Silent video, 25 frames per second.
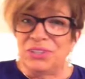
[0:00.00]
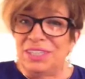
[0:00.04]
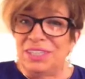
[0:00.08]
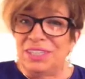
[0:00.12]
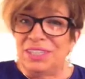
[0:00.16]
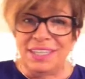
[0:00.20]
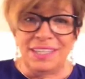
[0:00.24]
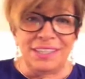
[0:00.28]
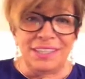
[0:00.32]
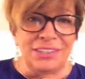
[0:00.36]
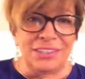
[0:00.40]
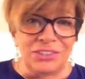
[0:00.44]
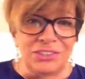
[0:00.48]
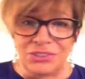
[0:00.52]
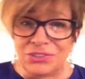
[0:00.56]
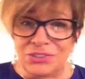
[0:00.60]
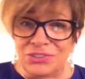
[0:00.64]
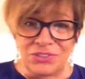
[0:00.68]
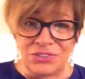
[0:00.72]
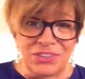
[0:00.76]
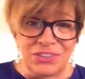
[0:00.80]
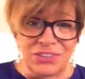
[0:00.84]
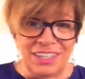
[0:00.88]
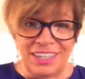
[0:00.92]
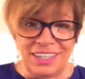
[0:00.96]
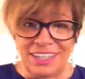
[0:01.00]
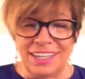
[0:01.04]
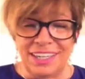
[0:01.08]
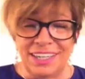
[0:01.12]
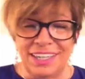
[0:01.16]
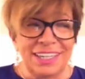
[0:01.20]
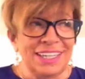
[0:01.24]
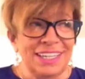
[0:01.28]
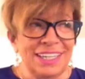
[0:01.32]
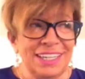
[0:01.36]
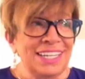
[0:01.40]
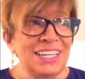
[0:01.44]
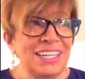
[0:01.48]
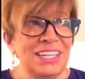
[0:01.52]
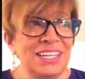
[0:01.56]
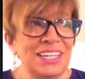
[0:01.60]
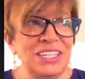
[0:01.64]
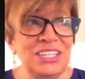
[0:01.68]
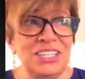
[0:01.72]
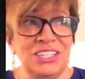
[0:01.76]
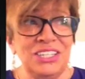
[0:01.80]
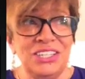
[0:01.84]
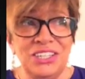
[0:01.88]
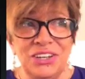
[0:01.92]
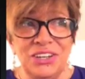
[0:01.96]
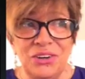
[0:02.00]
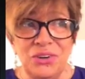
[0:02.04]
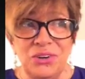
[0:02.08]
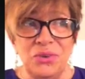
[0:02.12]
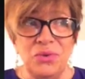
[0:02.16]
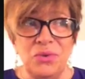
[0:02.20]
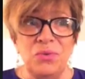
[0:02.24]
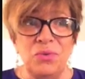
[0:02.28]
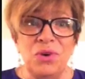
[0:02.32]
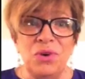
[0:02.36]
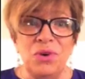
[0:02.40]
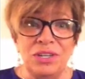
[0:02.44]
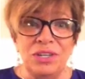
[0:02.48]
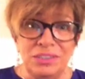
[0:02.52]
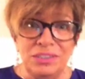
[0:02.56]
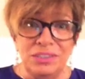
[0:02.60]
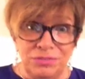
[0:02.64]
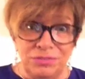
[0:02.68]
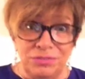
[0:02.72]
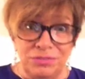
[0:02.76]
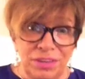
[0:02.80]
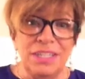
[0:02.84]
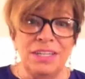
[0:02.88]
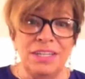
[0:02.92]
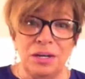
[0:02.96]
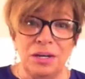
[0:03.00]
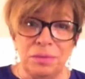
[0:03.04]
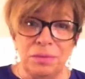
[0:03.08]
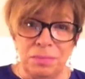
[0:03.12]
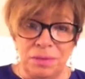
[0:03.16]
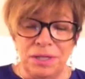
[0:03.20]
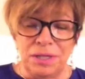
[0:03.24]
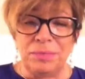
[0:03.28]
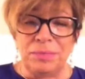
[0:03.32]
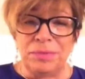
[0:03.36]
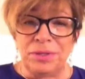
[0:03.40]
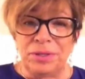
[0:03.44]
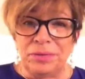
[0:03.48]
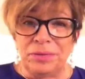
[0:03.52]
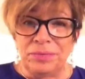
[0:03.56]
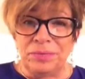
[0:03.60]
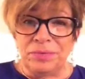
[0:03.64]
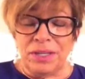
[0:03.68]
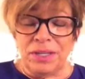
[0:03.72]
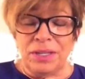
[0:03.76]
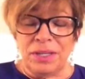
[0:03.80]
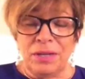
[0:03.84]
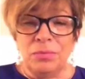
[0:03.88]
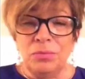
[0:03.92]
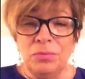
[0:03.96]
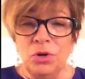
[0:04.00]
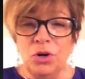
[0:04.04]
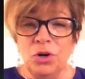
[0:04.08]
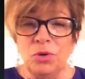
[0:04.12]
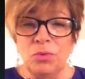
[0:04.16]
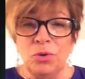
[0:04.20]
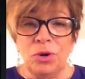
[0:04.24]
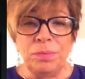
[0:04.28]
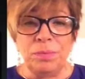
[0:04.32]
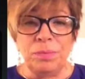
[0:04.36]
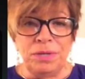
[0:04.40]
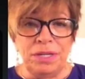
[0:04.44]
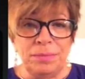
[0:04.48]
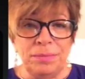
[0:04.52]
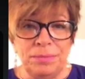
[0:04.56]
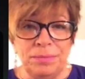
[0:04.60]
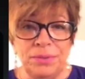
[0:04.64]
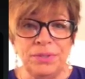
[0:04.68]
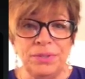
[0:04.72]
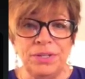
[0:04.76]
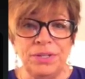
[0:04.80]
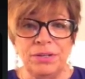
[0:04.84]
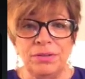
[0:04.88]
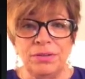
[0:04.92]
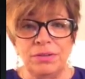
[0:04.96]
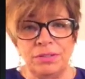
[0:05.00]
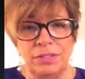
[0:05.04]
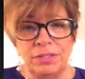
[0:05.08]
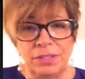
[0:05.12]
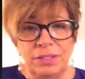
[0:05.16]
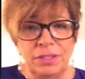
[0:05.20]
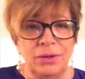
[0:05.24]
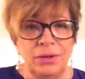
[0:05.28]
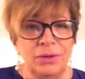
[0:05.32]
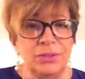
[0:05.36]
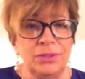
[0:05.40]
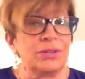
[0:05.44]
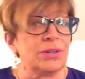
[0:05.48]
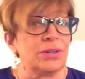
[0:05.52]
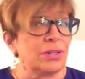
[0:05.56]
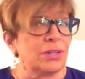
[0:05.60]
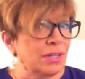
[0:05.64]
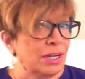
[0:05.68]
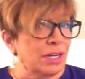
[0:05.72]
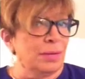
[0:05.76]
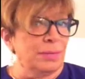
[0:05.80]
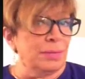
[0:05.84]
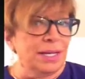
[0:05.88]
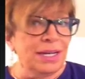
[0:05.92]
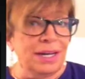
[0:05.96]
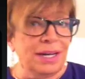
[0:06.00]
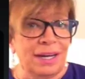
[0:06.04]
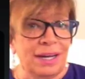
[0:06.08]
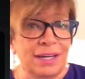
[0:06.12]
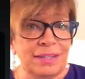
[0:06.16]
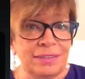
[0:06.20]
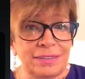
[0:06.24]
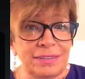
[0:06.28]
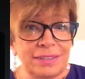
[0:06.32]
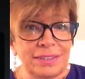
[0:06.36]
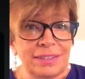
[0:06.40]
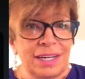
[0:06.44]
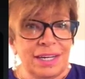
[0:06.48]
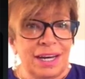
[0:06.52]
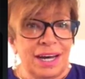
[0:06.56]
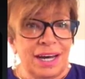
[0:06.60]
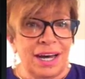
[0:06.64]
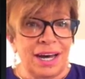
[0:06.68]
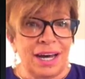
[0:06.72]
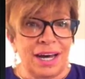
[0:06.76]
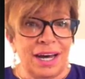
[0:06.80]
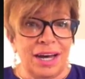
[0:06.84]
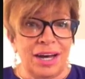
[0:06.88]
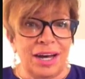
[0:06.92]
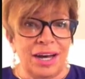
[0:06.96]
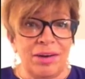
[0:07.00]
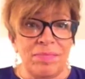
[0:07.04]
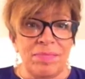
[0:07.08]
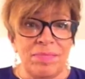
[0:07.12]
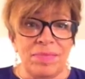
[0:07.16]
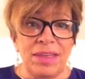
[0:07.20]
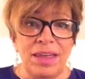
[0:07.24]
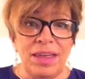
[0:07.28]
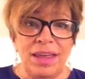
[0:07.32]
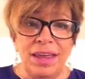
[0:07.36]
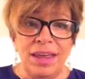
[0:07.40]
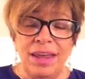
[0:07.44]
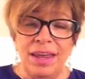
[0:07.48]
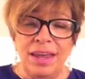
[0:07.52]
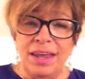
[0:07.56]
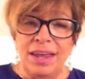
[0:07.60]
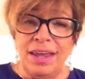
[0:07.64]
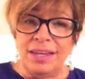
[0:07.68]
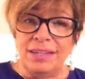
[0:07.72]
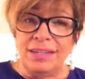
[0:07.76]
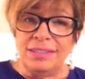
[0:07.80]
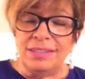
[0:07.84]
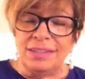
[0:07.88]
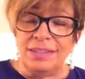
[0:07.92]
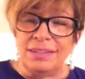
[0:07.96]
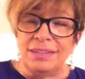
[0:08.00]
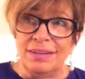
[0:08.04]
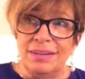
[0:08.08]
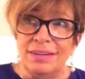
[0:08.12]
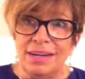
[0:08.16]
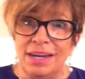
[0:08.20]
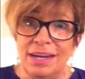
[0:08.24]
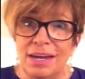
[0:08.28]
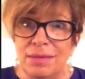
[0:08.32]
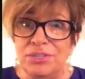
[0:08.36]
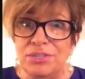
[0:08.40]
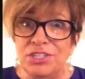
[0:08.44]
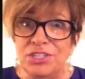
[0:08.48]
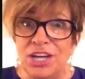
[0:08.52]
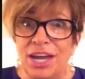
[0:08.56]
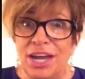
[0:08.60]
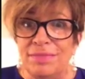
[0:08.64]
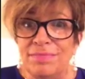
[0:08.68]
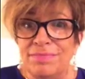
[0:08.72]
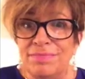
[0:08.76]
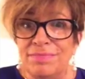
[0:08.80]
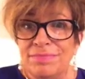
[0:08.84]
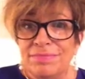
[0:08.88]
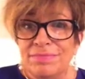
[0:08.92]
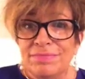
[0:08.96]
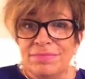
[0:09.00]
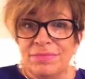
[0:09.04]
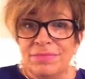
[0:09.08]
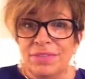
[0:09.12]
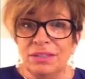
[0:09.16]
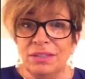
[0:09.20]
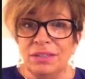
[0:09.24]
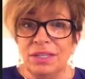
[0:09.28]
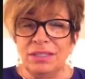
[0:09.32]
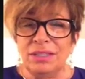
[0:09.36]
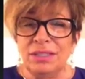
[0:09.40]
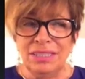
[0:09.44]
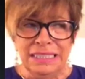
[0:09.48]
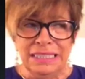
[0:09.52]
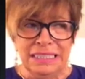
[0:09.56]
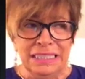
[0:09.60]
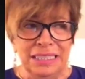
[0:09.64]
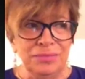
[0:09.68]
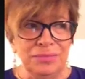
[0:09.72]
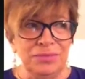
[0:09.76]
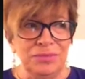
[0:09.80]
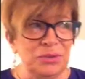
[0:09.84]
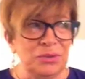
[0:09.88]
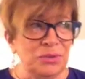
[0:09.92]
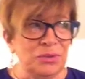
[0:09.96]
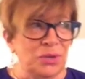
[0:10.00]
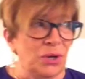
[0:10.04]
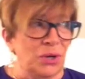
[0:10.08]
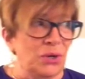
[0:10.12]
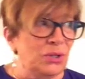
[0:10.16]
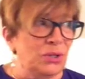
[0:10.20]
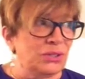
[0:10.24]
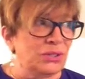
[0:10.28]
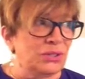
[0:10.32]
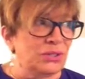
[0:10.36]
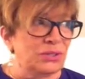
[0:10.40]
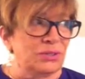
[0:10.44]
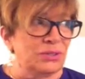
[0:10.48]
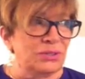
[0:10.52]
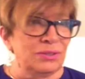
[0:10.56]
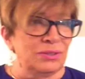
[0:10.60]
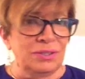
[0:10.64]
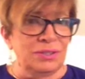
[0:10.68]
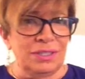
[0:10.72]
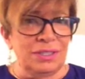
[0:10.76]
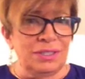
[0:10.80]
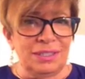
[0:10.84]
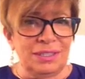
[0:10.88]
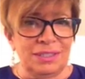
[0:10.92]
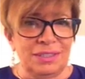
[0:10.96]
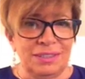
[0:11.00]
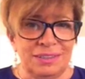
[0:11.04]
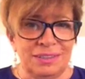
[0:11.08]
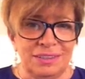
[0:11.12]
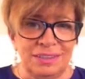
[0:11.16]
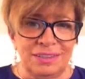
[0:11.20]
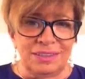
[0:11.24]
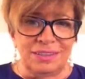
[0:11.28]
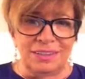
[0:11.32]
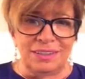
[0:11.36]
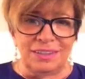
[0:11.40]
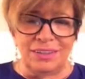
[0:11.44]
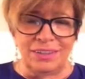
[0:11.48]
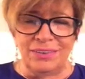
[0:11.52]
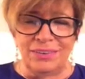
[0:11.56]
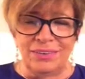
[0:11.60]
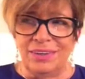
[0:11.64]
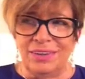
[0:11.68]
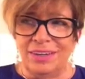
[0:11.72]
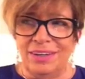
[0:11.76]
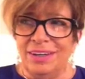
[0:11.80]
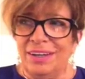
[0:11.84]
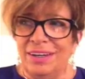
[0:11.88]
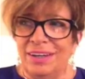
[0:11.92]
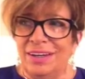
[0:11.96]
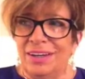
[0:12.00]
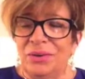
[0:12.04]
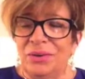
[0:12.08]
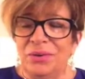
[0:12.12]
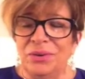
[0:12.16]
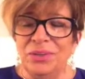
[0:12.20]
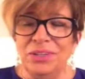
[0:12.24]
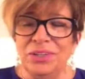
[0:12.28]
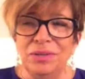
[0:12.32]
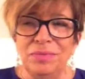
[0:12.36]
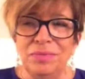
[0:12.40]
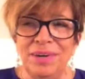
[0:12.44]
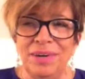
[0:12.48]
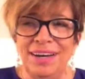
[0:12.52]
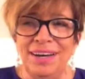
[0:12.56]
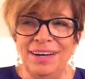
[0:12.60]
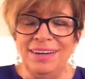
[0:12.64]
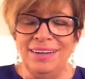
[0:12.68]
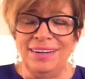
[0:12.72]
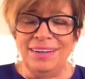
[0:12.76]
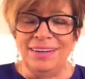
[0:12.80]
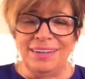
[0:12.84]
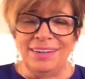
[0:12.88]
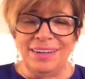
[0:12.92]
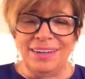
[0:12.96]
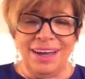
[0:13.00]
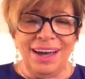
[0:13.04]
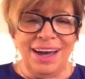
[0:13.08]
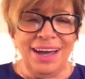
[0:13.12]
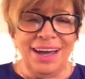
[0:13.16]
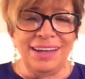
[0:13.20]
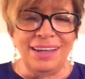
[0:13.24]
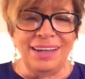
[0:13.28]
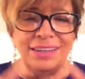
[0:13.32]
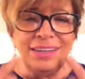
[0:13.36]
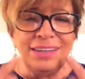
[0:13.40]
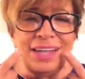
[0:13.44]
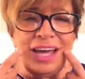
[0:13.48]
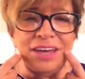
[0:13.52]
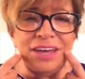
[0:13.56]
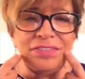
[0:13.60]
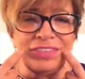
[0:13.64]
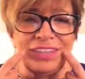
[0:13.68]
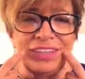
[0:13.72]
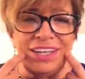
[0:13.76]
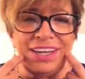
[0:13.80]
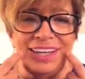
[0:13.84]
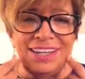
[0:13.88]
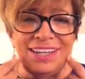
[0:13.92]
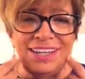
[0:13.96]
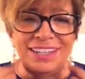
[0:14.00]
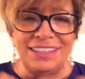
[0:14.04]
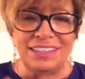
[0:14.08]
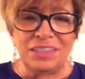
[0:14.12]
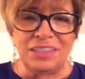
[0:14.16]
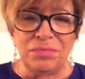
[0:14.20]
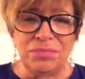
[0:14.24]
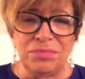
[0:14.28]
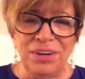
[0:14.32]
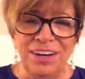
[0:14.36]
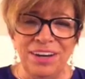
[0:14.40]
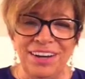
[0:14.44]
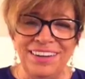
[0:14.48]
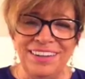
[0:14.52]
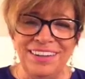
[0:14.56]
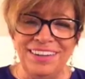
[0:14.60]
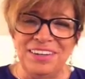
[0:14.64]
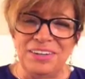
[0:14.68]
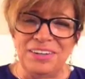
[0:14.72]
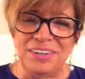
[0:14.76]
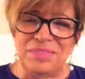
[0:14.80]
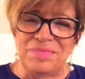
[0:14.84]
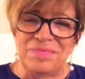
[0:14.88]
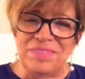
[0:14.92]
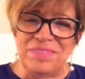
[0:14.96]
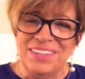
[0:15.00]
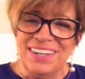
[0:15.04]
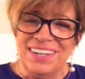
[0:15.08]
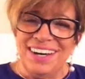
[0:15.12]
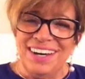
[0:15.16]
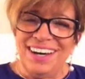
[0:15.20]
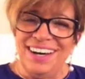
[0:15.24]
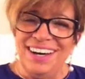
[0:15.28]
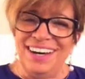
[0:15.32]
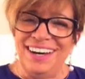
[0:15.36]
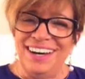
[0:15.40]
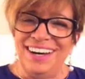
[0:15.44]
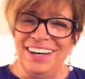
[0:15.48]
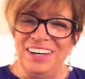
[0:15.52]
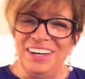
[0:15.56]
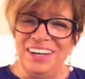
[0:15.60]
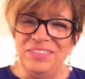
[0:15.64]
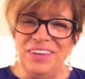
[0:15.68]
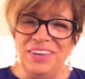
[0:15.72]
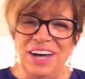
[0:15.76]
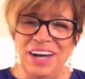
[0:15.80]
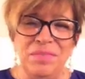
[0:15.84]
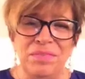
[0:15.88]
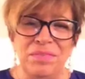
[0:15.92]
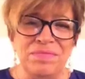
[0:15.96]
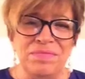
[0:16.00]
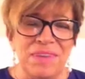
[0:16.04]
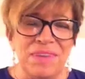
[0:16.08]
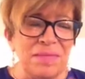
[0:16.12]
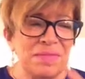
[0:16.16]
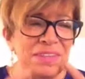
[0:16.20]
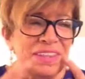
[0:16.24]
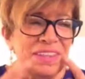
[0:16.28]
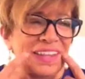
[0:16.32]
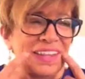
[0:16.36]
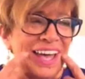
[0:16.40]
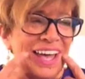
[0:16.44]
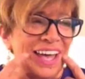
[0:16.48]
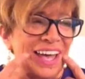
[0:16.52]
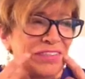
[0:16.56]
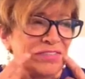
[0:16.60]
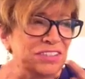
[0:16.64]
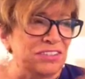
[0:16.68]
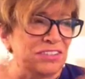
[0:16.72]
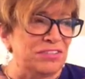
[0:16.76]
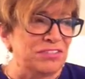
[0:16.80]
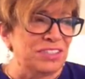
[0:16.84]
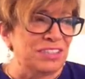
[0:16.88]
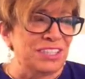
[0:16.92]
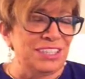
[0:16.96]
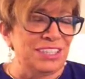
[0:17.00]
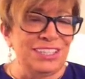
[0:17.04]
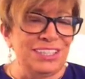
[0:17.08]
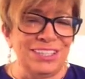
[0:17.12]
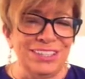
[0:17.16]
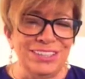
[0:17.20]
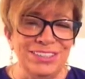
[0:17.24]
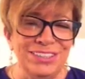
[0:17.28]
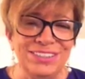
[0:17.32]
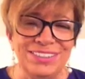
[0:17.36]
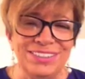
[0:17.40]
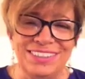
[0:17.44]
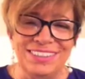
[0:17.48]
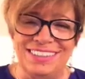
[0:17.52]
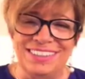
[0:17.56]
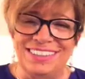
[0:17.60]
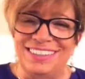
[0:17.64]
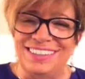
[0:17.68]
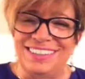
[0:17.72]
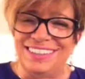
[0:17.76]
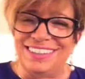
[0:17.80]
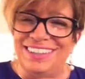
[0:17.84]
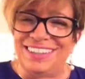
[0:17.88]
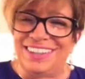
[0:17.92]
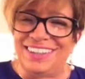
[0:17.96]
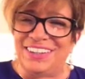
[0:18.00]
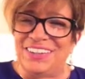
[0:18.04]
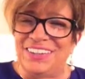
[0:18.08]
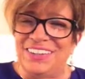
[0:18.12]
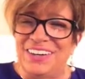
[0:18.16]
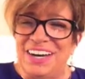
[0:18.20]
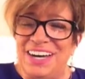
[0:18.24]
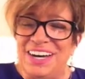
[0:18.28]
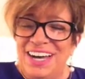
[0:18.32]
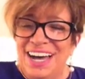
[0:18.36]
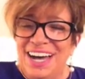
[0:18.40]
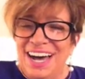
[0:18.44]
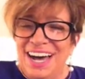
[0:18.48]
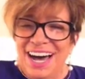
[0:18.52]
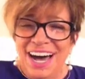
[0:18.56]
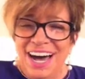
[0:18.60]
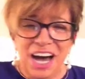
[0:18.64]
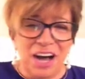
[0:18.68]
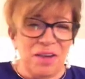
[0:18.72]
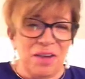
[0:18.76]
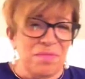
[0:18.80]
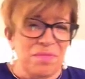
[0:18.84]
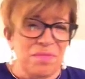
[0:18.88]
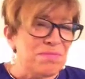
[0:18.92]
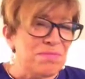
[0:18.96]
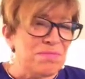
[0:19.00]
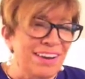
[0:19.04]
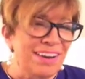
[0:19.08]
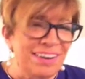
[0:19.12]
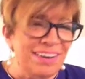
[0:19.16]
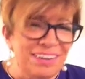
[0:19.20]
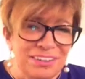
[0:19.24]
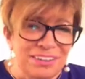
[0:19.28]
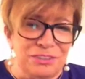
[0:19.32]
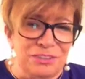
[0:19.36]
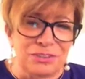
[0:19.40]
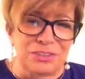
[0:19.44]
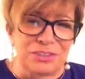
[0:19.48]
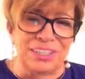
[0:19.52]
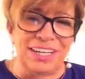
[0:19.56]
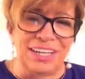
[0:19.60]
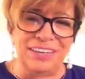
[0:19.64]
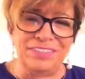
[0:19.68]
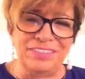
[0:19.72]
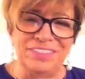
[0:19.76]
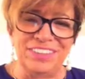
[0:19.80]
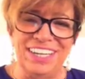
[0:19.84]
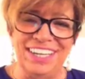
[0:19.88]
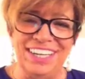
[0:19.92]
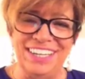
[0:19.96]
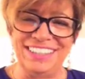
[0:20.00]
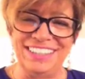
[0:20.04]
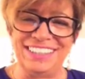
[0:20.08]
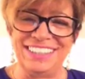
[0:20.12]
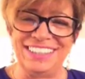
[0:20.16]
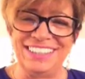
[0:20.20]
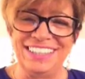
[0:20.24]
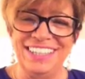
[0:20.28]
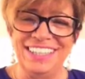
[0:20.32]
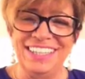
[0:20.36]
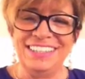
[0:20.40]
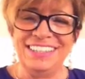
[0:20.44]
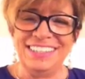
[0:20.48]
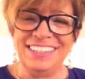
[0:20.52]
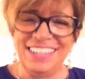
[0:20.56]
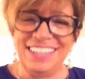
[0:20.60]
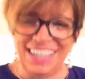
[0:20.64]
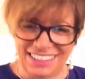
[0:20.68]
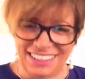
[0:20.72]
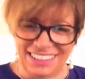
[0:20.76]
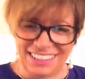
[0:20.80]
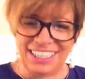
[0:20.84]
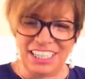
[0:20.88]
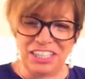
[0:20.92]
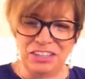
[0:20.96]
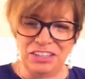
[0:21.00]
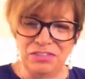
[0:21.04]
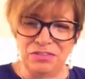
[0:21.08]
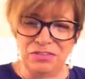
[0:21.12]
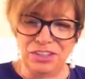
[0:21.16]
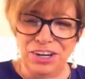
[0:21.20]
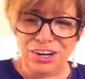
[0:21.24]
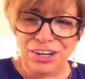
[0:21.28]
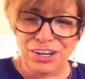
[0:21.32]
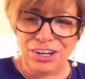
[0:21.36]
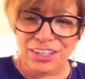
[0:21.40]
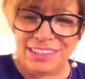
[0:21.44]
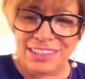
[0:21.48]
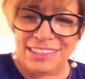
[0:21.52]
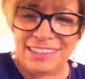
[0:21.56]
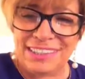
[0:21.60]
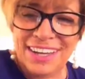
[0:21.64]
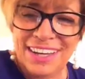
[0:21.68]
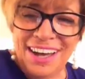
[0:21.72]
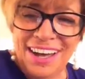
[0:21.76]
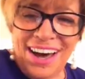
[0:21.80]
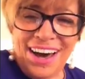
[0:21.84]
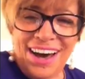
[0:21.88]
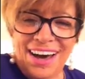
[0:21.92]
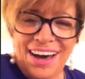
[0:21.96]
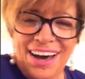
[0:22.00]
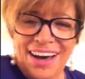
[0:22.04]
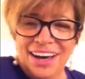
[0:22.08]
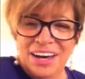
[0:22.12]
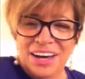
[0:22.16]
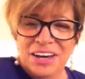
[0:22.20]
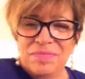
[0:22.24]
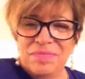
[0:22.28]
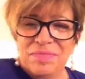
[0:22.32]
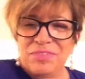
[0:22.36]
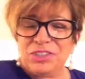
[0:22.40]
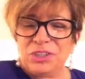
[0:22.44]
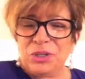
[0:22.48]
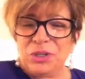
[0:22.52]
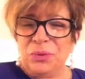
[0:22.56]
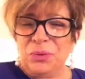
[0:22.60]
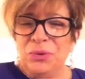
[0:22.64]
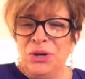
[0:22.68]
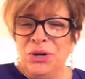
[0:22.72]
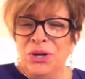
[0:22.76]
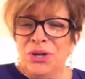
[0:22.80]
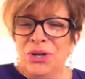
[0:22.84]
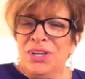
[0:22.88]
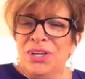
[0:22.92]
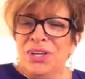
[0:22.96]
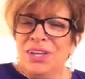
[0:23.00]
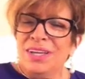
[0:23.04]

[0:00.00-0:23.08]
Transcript: of the industry you know, was very young people. More and more people that are a little older are coming on. Um, and they're camera shy. They're like, oh, I'm too old to do this, you know. Well, come on. I got laugh lines. I'm proud of them. Um, I'm, I've been laughing for years, you know. I'm proud of those laugh lines. Yes, thank you for the hearts. Um, so